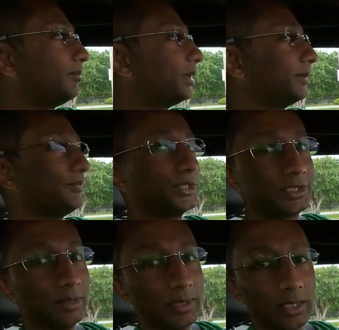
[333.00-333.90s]
But
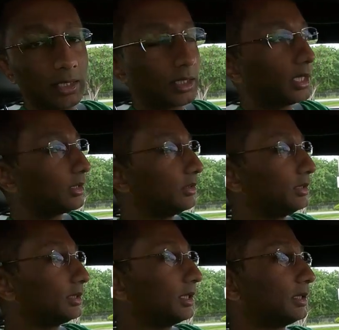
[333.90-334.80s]
just keep that gunk out of your
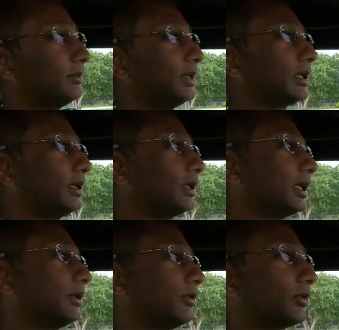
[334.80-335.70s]
intake, keep that
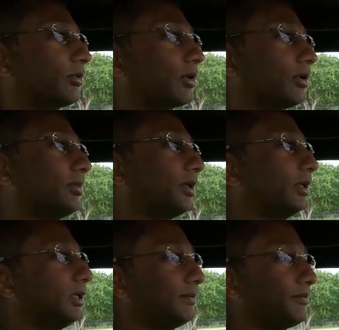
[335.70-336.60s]
gunk out of your throttle
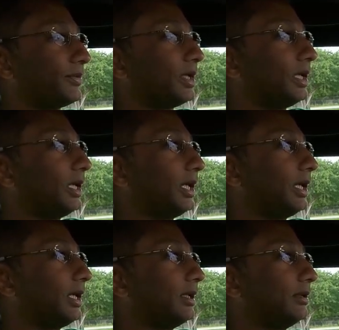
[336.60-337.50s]
body,
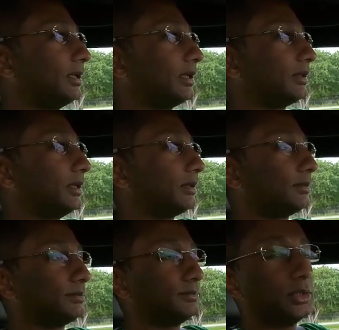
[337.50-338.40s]
and I think,
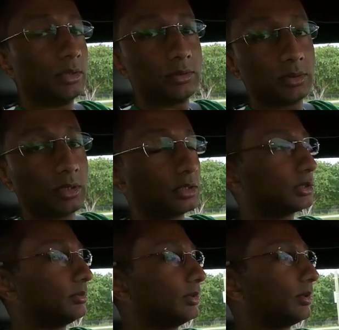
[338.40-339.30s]
you know, your
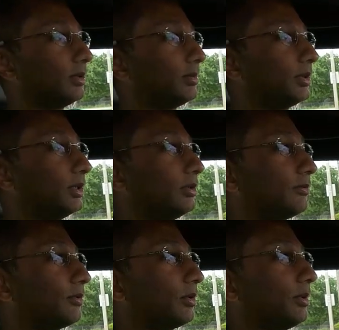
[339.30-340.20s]
car's gonna be running pretty
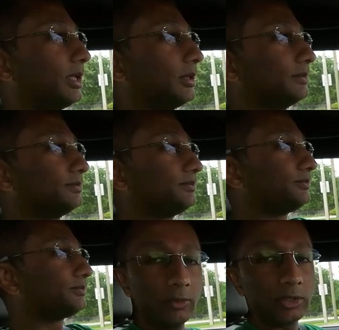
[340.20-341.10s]
good for a while.
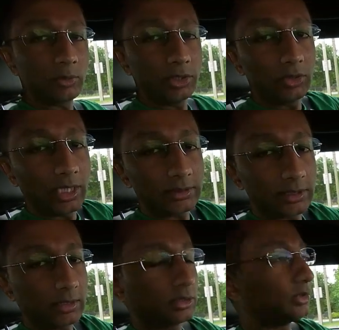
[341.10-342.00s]
Anyways, what do you guys
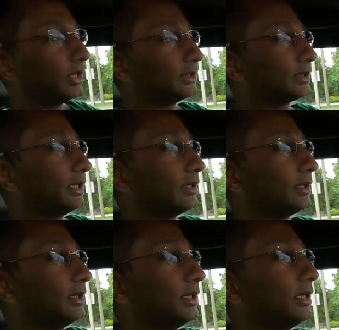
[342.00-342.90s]
think? You guys think
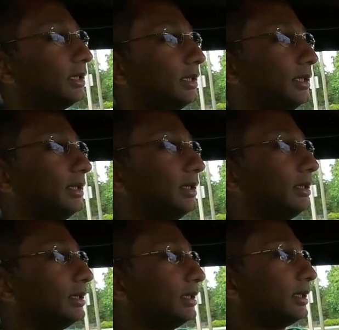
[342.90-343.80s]
the
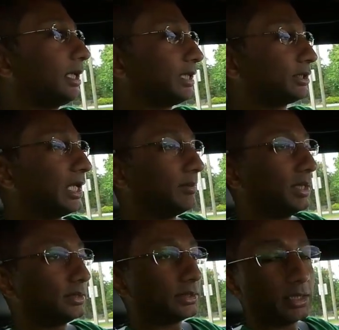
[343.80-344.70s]
catch can
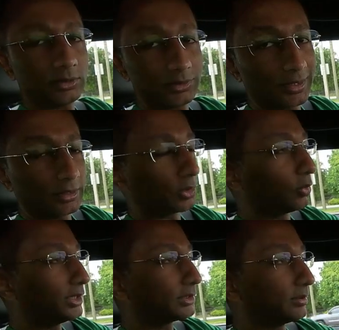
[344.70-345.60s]
makes sense? You think it's a
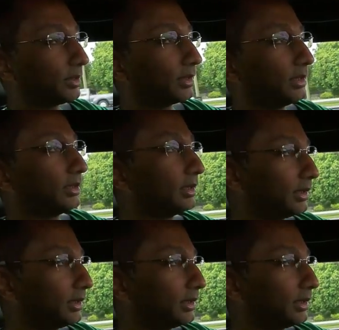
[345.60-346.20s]
waste of money?